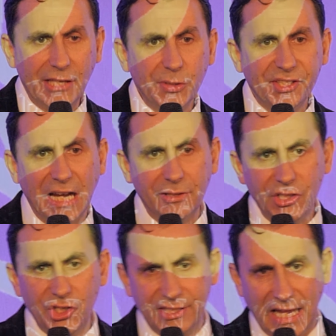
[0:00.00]
as we start
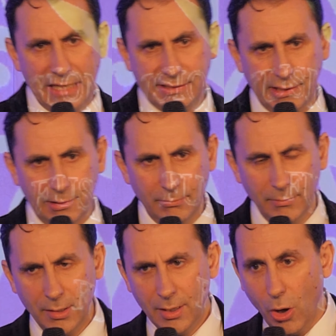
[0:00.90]
digitizing
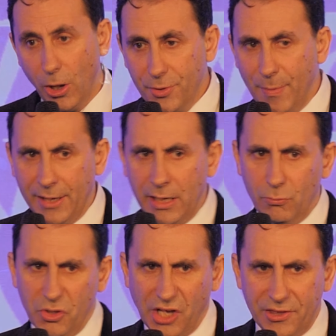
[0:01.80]
all the money,
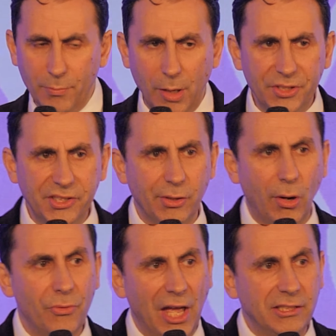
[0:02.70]
which at the moment is
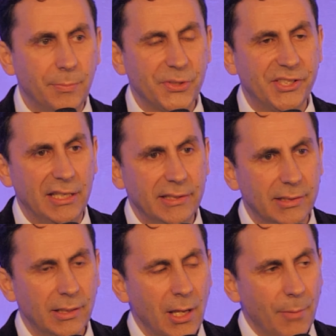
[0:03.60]
around
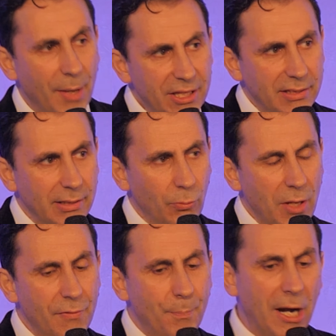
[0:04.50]
90%, but
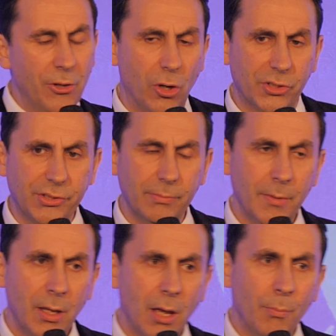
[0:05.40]
we have a paradox
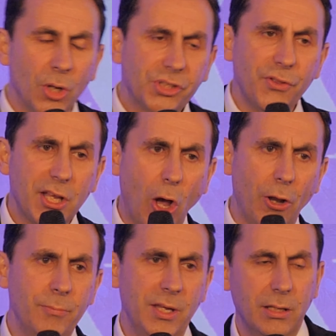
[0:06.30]
most of the
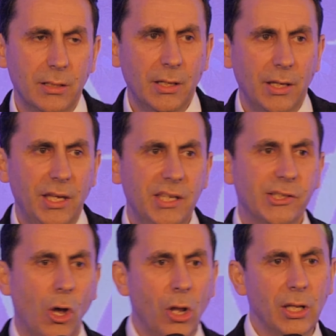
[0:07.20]
economy is
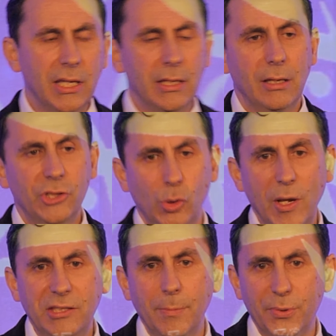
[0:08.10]
only
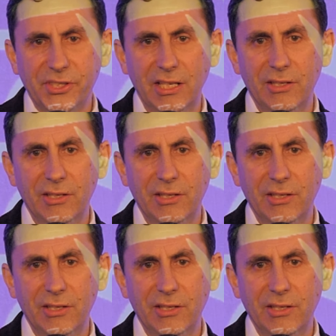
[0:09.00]
20%